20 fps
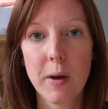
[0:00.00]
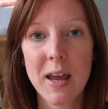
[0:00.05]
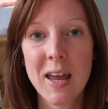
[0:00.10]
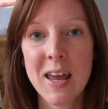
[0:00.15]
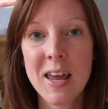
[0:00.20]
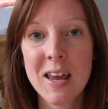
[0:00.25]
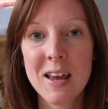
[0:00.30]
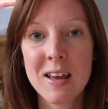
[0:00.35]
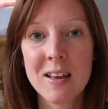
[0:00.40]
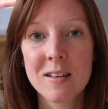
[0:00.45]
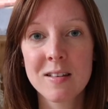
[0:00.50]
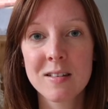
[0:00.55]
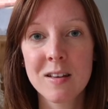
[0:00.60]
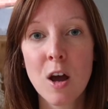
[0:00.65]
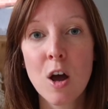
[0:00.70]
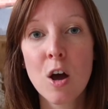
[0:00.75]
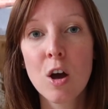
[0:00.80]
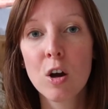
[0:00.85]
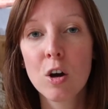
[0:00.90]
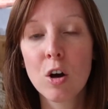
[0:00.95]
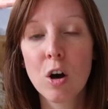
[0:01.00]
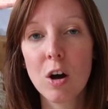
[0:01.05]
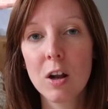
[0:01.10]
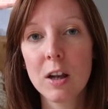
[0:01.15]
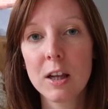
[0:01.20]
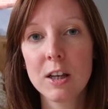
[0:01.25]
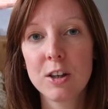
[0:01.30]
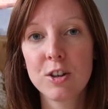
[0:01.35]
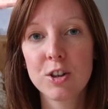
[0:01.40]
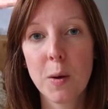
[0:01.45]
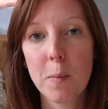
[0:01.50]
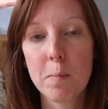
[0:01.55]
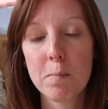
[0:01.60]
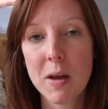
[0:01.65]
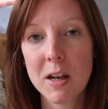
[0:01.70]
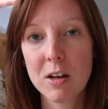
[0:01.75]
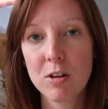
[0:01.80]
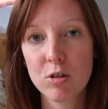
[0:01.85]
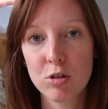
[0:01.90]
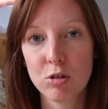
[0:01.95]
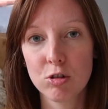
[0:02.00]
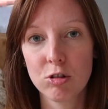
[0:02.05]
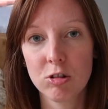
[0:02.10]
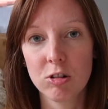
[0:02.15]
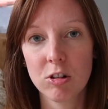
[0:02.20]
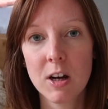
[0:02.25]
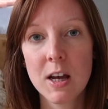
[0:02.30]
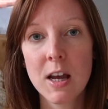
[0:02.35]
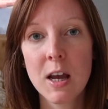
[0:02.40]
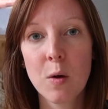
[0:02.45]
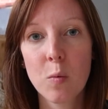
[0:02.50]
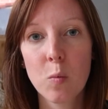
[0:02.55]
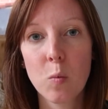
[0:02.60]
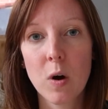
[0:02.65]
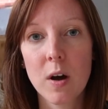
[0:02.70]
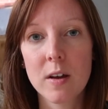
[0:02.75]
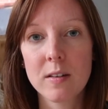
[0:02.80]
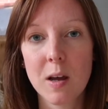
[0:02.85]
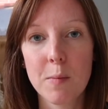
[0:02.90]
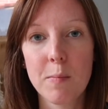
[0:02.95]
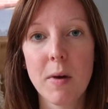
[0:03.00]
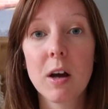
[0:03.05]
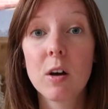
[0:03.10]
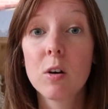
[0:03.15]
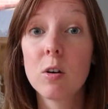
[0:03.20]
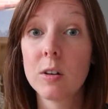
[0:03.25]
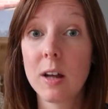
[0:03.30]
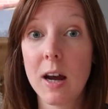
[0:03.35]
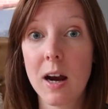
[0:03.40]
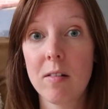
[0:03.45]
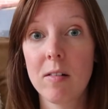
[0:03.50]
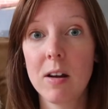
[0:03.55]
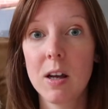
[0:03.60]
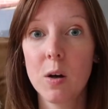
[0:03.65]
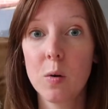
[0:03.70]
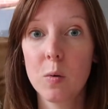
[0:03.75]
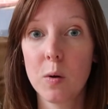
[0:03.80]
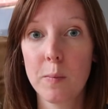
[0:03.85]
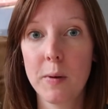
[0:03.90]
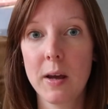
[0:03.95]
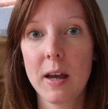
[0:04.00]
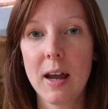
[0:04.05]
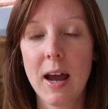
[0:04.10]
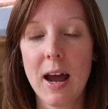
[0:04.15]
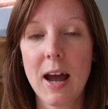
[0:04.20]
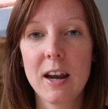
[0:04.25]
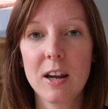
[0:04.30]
but his college mentor was a man called Harry Quivert,